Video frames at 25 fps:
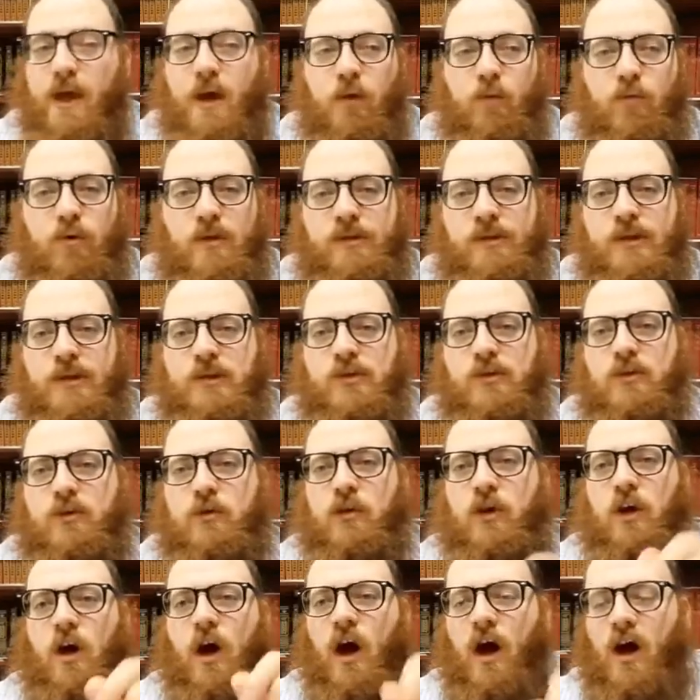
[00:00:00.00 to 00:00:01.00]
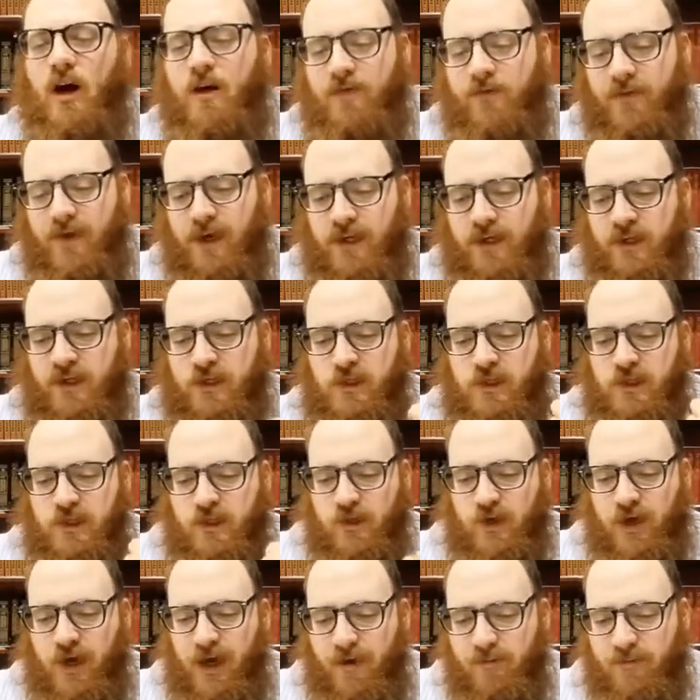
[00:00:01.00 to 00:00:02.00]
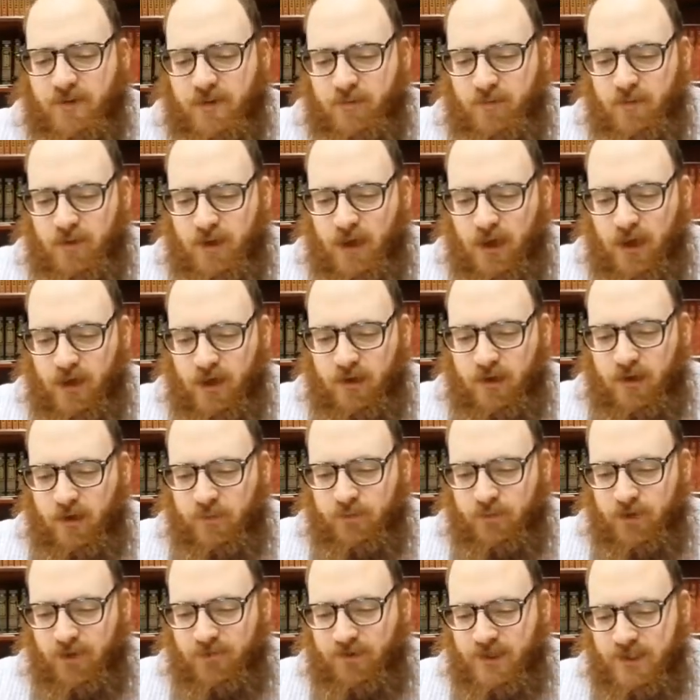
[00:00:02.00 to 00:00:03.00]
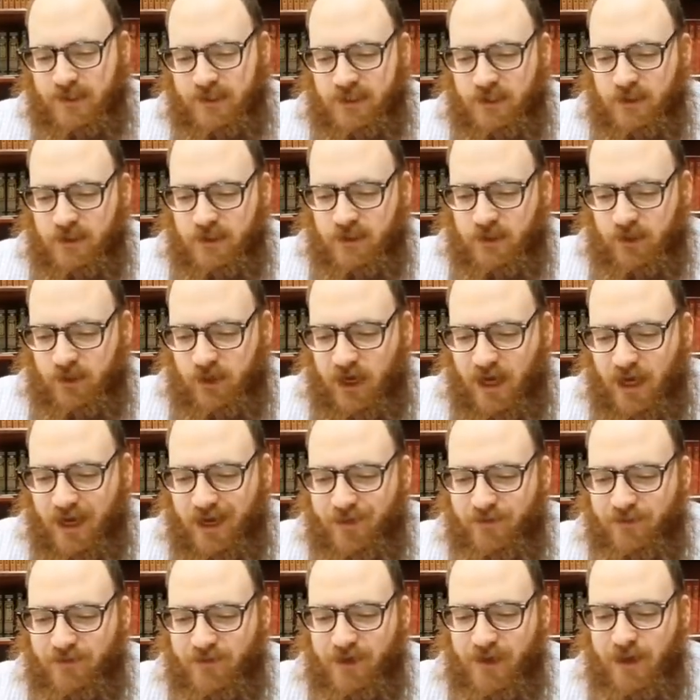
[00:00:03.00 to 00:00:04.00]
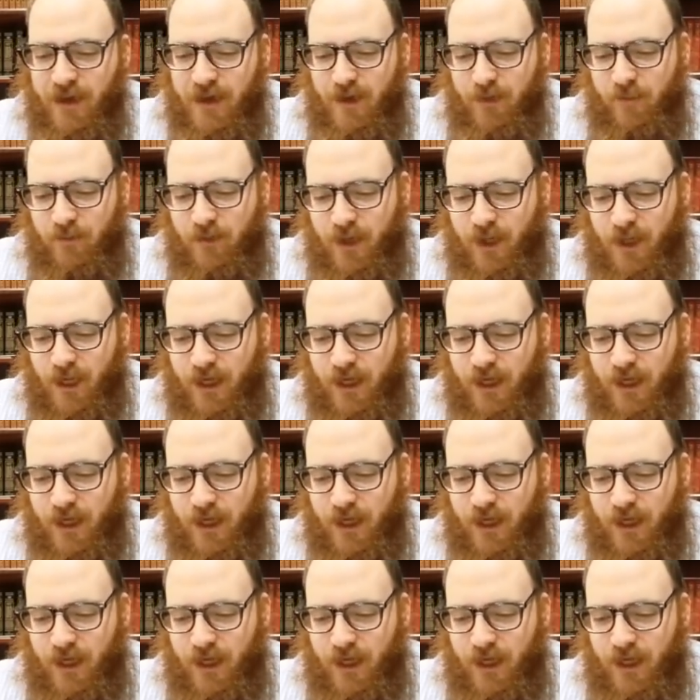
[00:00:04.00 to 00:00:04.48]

with the two carvings previously described, the